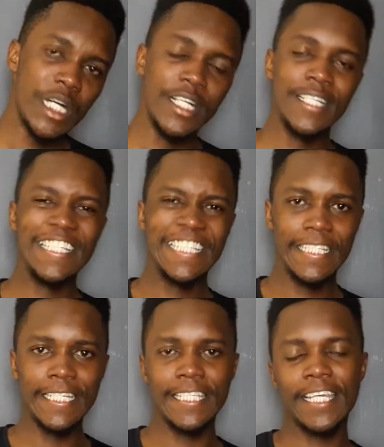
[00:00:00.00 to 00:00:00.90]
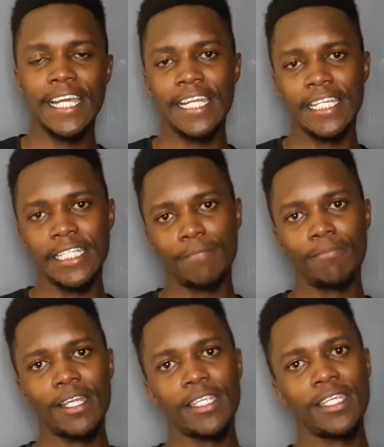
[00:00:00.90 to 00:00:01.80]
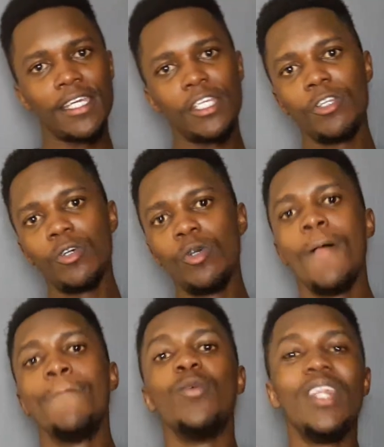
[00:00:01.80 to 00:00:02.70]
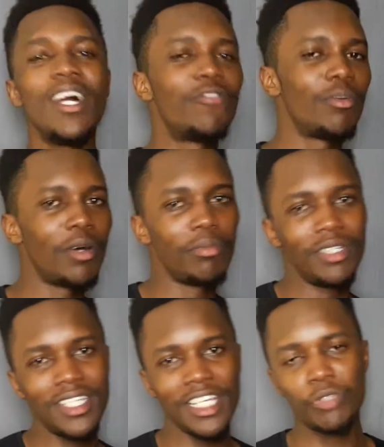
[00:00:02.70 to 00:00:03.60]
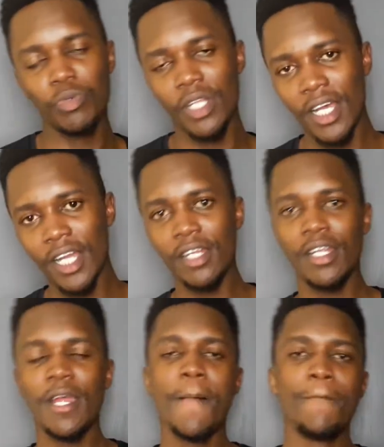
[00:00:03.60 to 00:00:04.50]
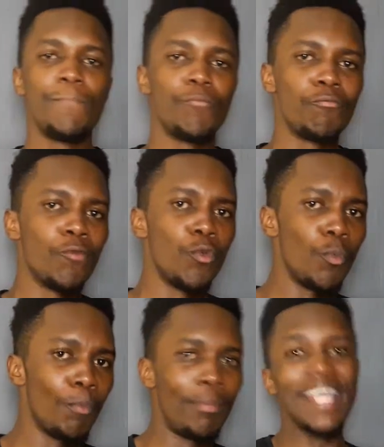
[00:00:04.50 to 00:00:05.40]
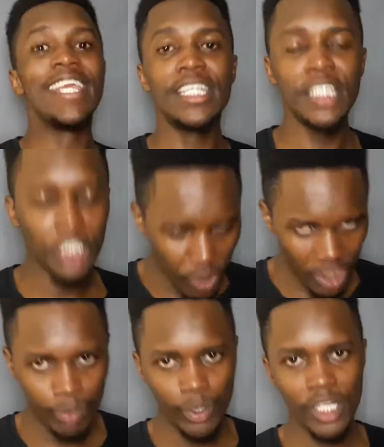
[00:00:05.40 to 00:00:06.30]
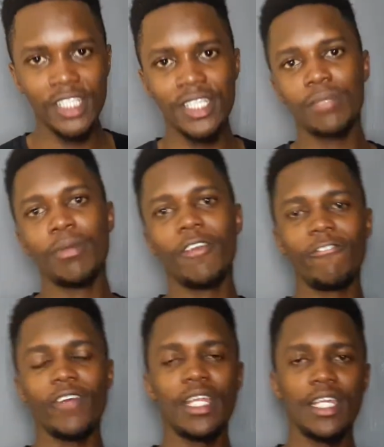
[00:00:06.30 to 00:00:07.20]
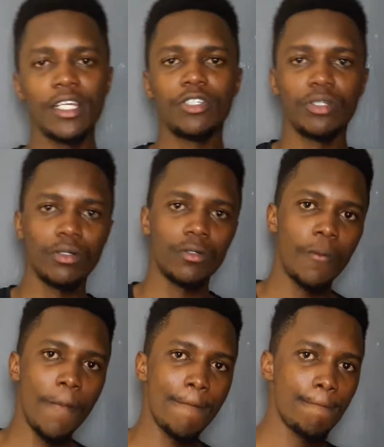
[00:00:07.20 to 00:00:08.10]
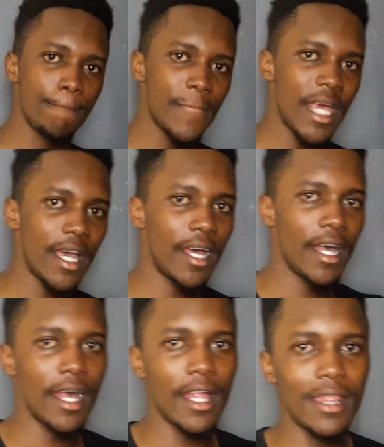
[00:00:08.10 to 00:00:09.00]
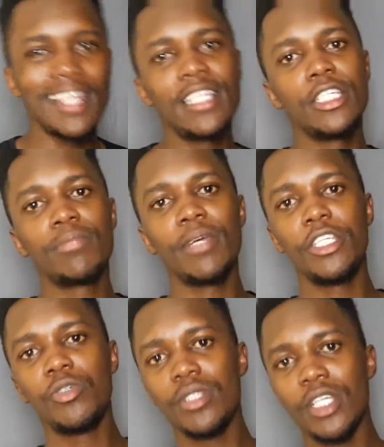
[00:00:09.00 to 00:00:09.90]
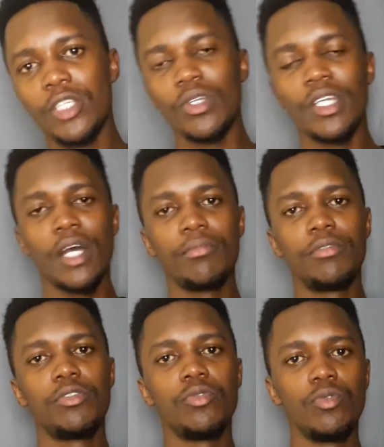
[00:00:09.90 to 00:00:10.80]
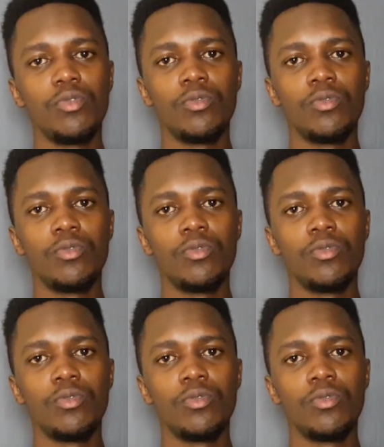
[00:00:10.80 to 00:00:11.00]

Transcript: 16 seconds. But yeah, you know, we learn from our mistakes, we learn by getting new experiences, by failing. So that is just my 2 cents when it comes to,